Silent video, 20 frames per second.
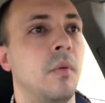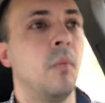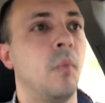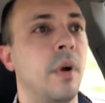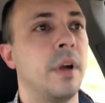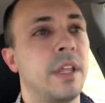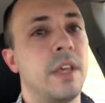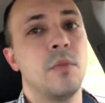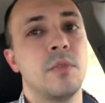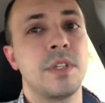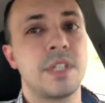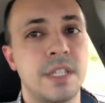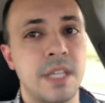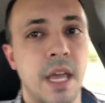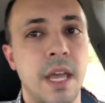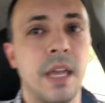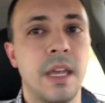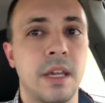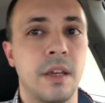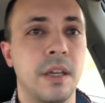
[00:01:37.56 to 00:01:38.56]
what he was
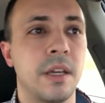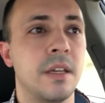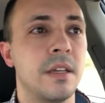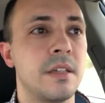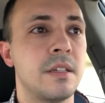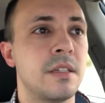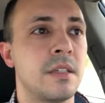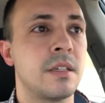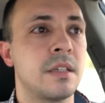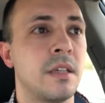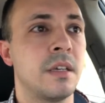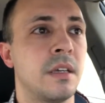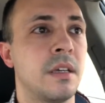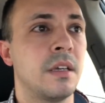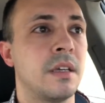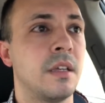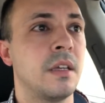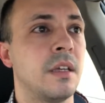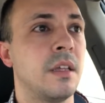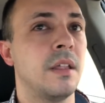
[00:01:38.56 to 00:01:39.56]
saying is
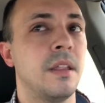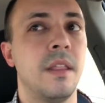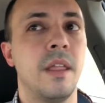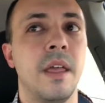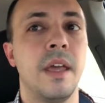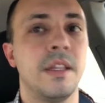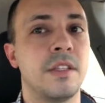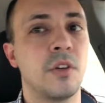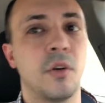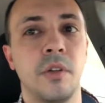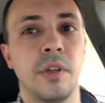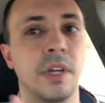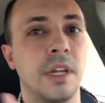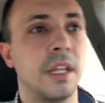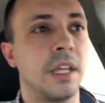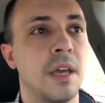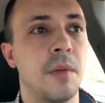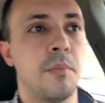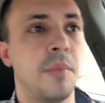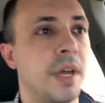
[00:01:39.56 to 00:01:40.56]
it's only going
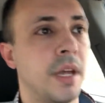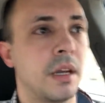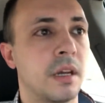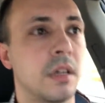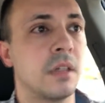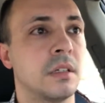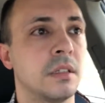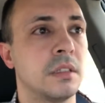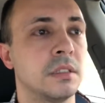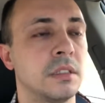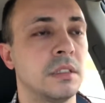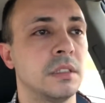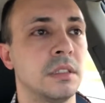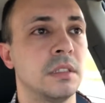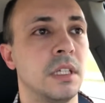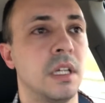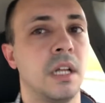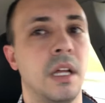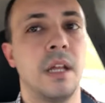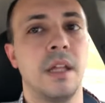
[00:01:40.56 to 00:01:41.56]
to get bigger.
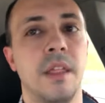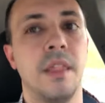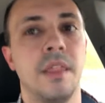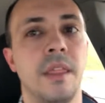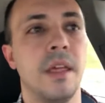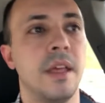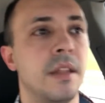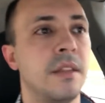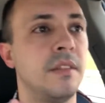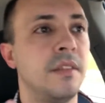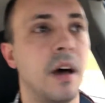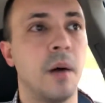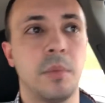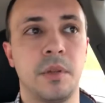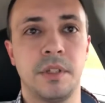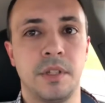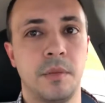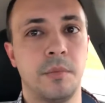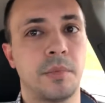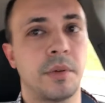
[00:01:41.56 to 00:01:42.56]
It
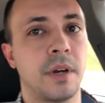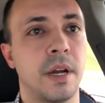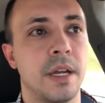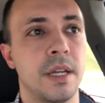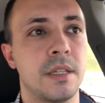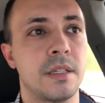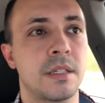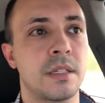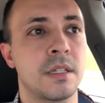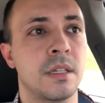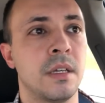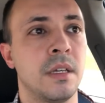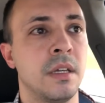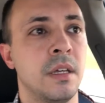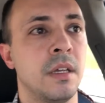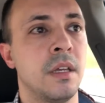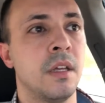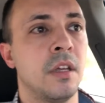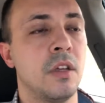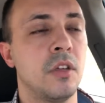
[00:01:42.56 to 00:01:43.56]
doubled in price.
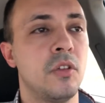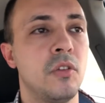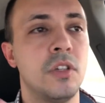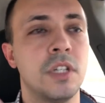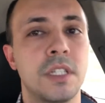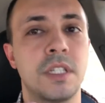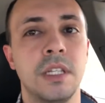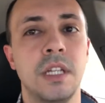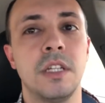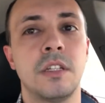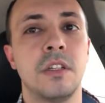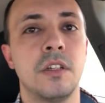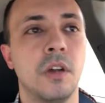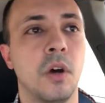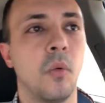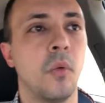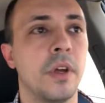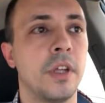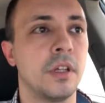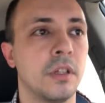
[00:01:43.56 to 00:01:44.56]
You just need to know
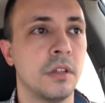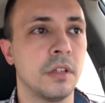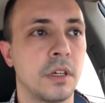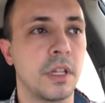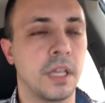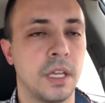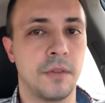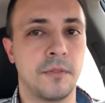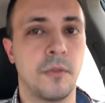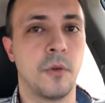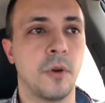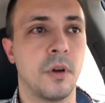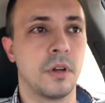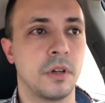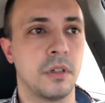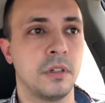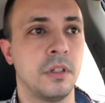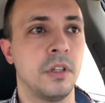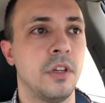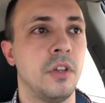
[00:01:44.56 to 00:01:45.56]
what you're looking for.
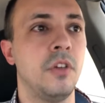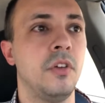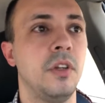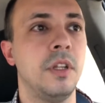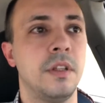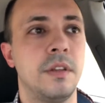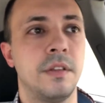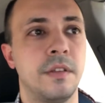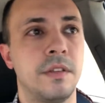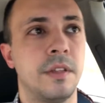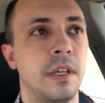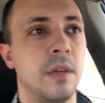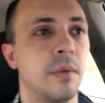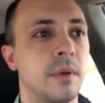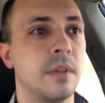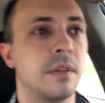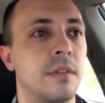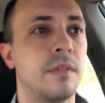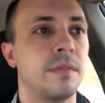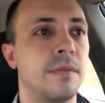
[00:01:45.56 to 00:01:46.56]
You need to see
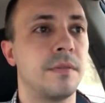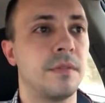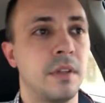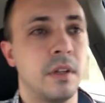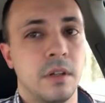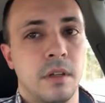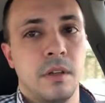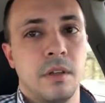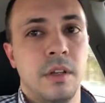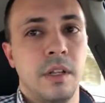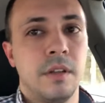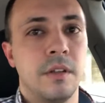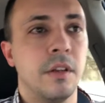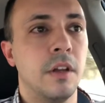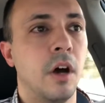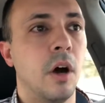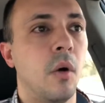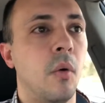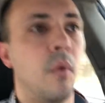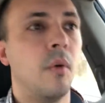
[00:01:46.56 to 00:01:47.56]
you need to
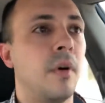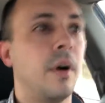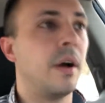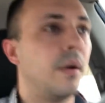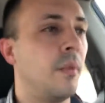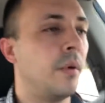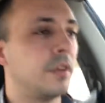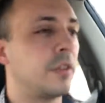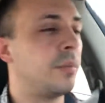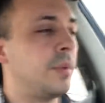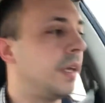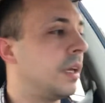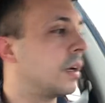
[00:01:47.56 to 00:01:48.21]
know what's